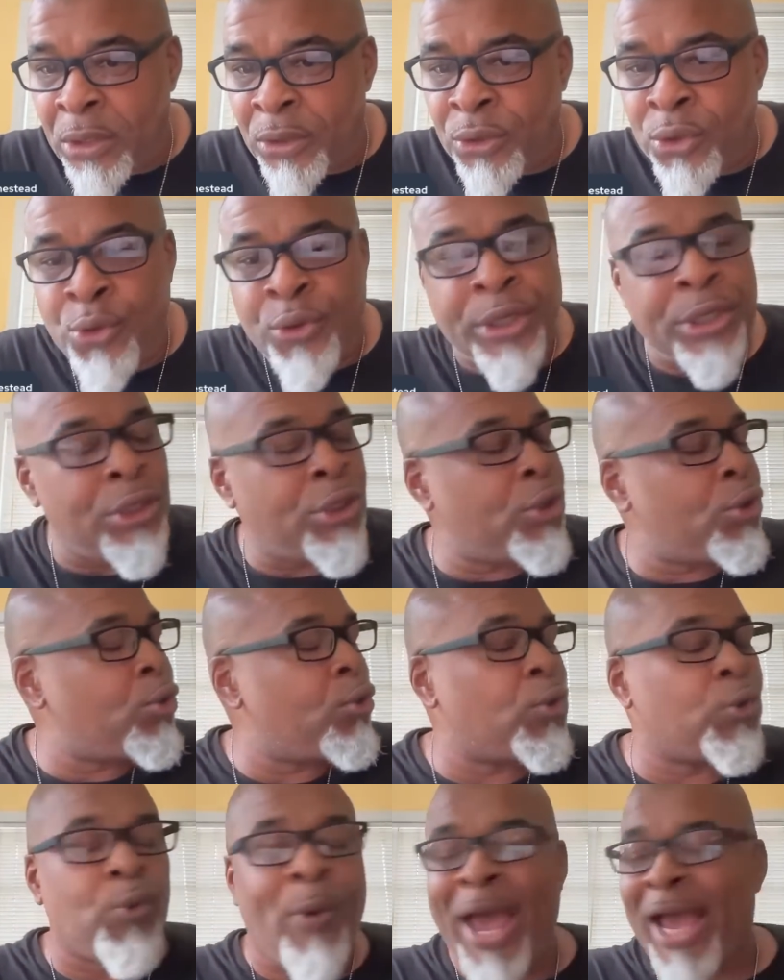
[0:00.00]
You can
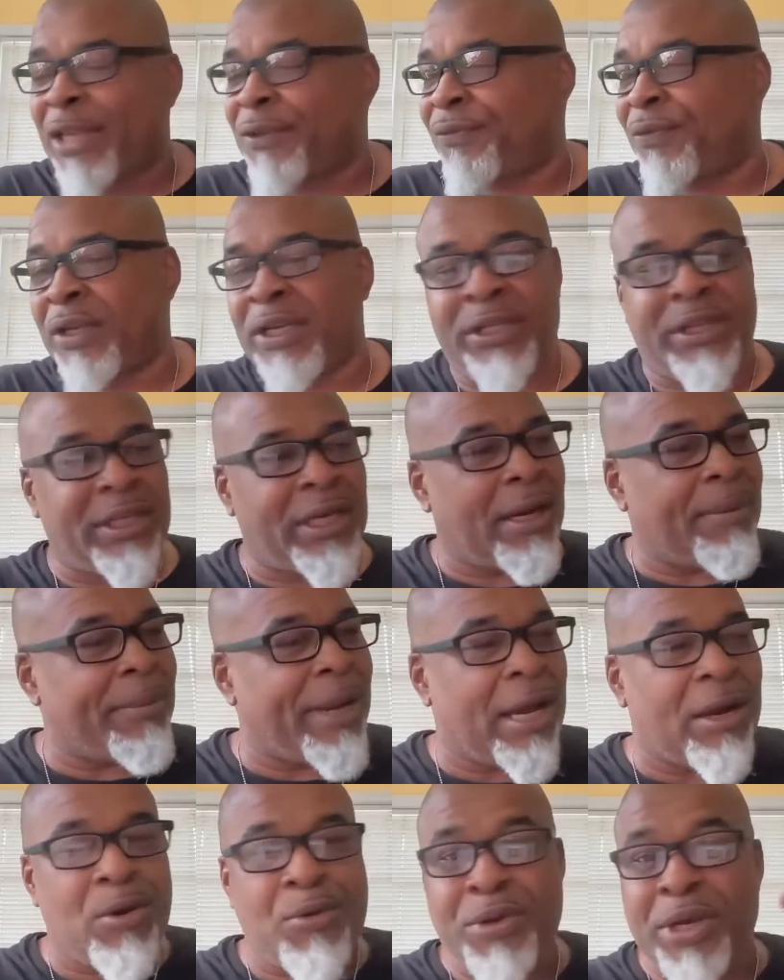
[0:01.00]
use wax for anything. I'm
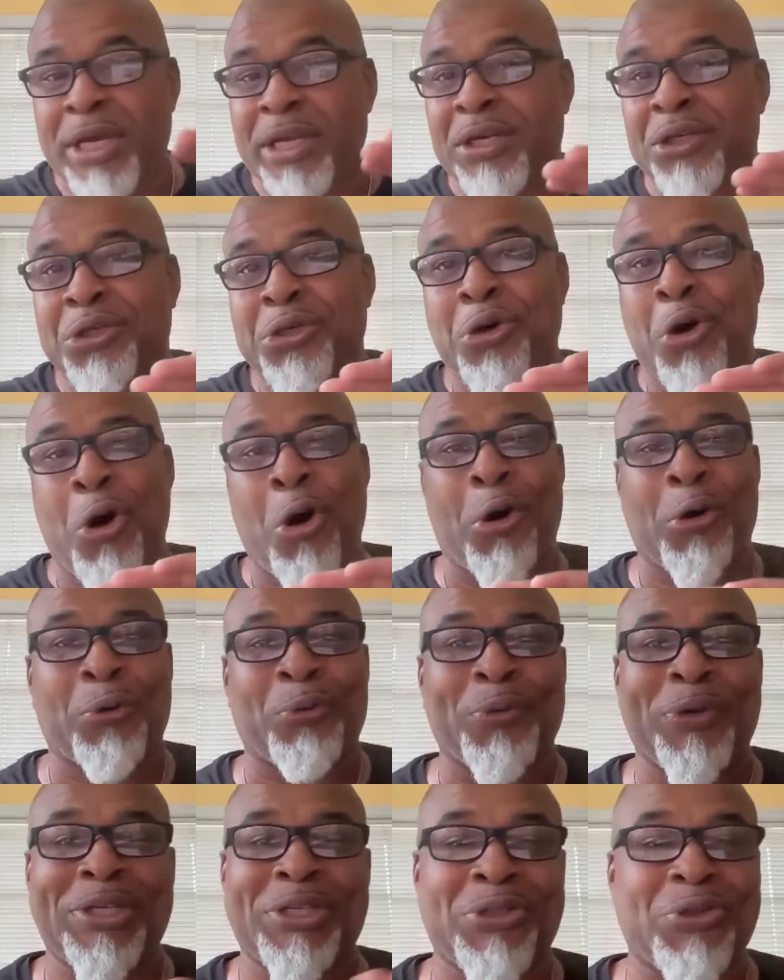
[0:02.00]
not going to get into all the
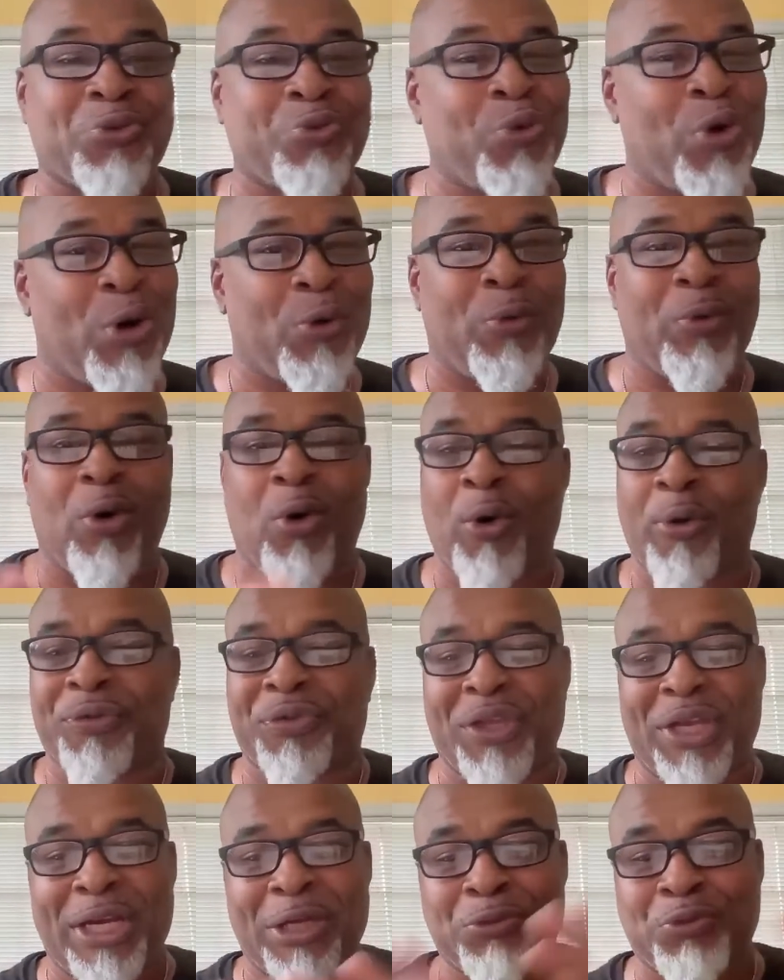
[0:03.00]
reasons what
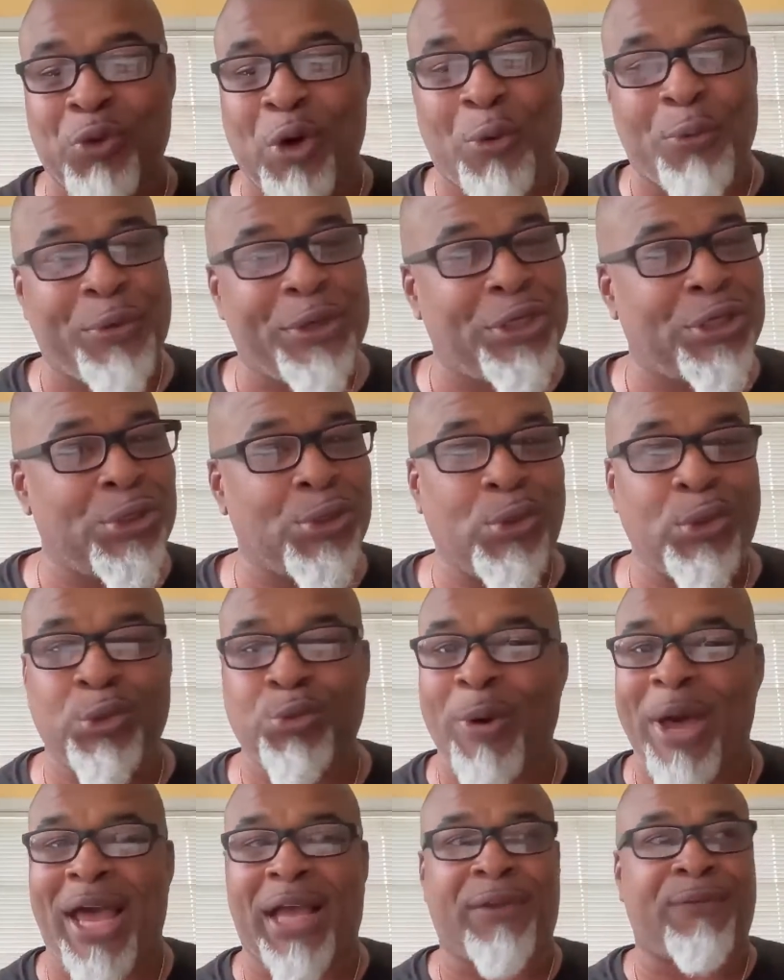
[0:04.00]
or things what we use
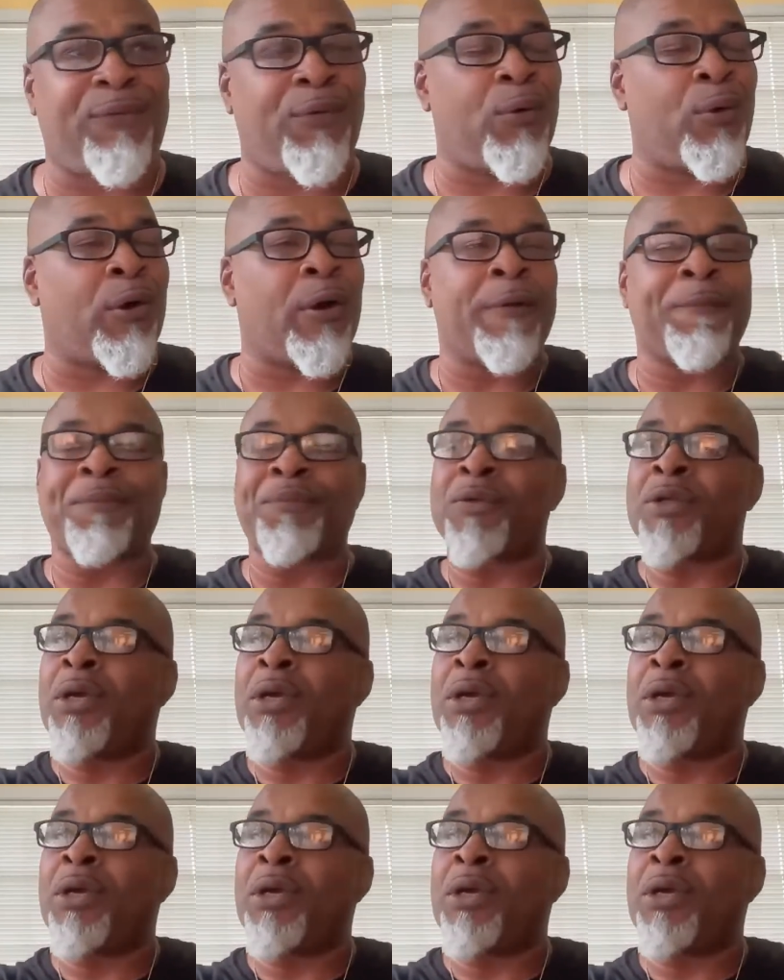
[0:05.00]
wax for.